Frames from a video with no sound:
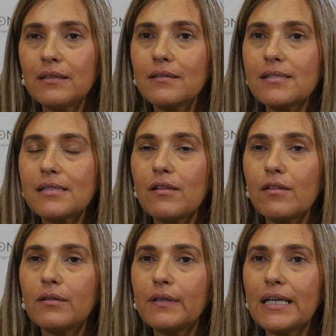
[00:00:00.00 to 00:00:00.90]
the
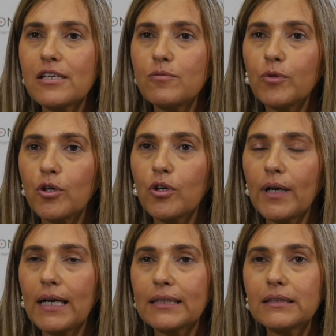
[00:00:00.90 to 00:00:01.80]
CD38
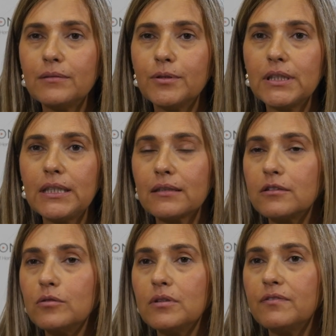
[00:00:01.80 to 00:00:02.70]
monoclonal antibody,
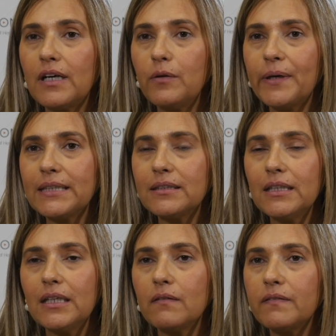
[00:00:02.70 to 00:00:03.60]
and to evaluate
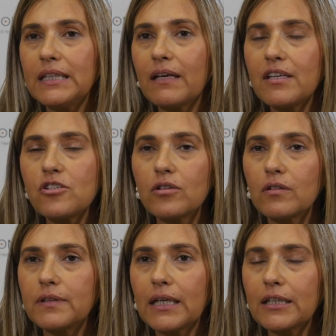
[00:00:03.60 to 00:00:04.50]
if the addition
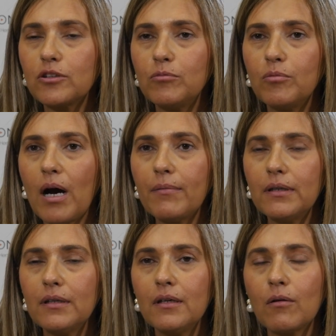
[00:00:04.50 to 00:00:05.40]
of daratumumab
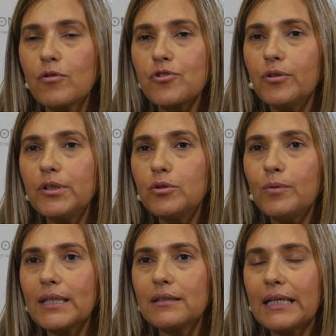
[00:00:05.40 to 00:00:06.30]
was going
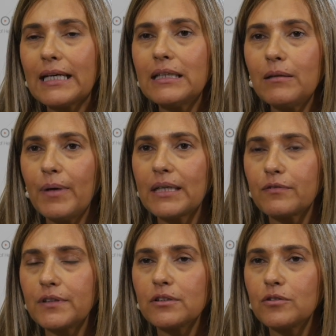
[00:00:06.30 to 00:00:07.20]
to add any
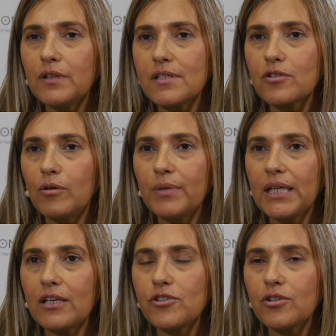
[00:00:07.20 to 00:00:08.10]
benefit to this
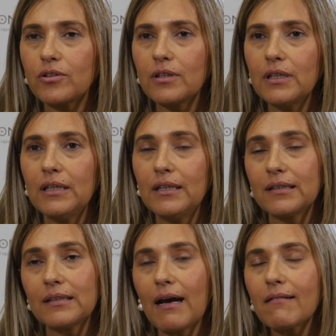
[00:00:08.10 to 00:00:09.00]
combination.
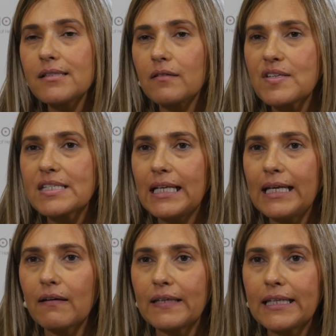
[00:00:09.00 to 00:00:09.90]
And the answer is
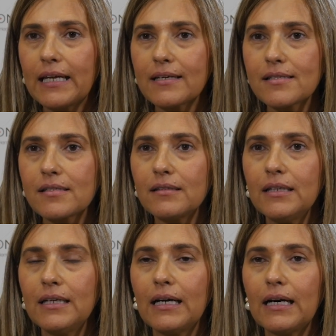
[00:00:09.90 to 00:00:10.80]
clearly yes,
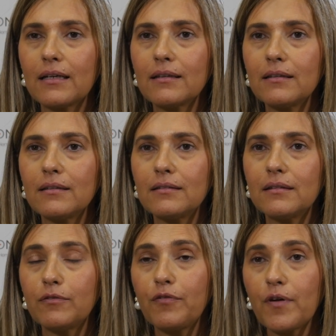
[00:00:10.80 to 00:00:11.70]
and
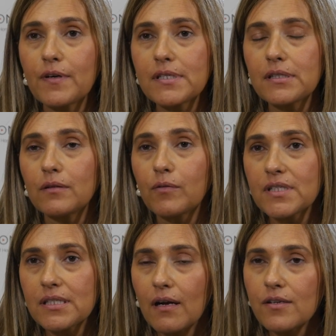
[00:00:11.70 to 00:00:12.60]
the first
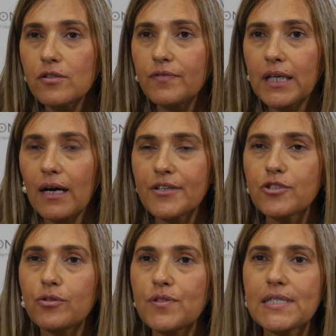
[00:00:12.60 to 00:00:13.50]
results of the
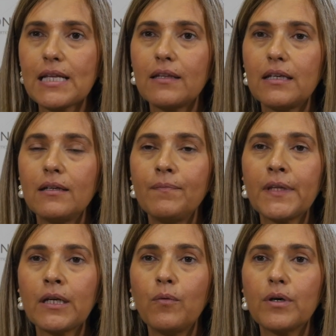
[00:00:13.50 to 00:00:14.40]
CASTOR study
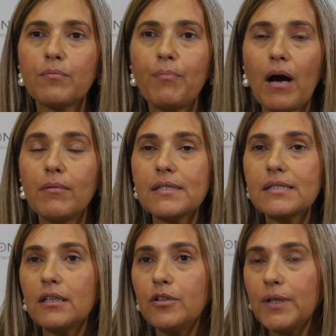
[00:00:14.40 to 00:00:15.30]
were
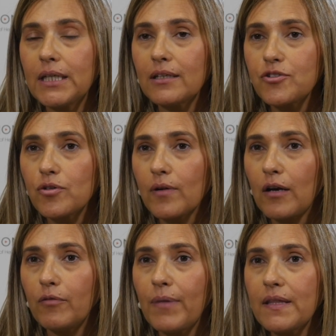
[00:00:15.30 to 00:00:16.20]
published in New England
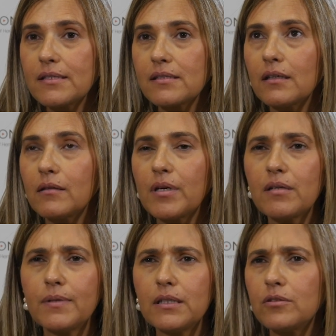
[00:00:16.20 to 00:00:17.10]
Journal of Medicine
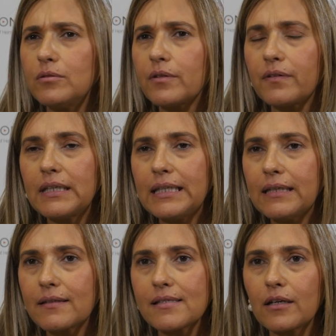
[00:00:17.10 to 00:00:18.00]
maybe 2 or 3
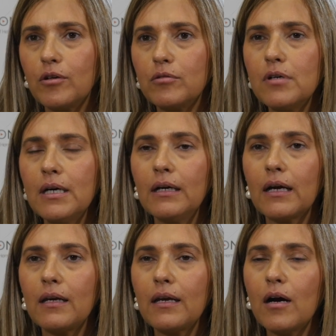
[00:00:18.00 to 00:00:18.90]
years ago,
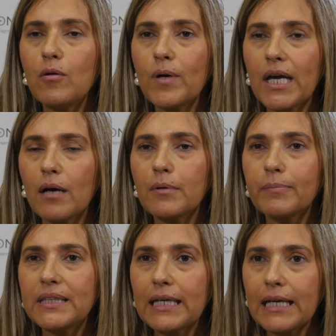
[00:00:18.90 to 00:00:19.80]
and now we have
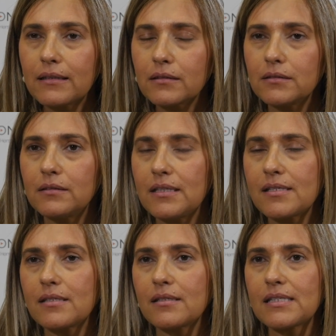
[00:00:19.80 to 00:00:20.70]
updated
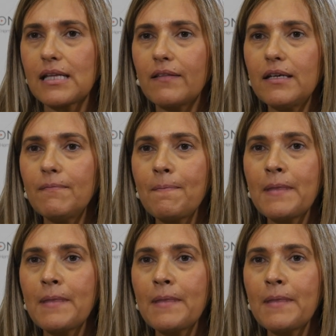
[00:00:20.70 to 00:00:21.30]
this study.